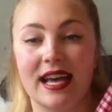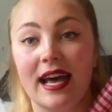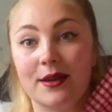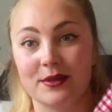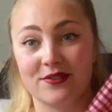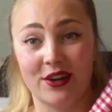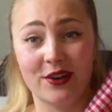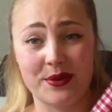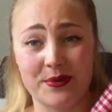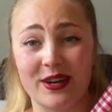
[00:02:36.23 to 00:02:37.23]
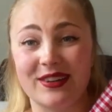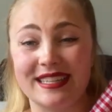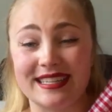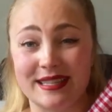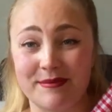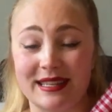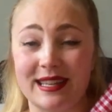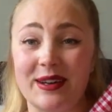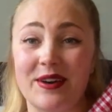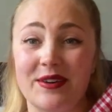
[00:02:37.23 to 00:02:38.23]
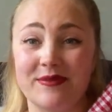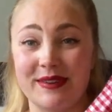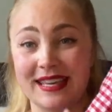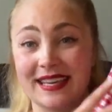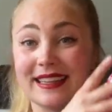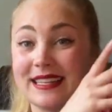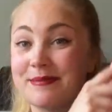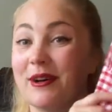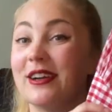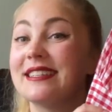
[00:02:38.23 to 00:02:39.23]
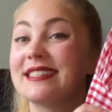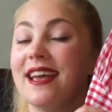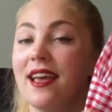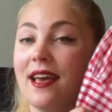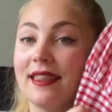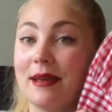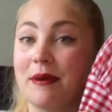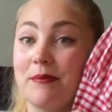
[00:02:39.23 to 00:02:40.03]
I was very worried in the middle of making this part that my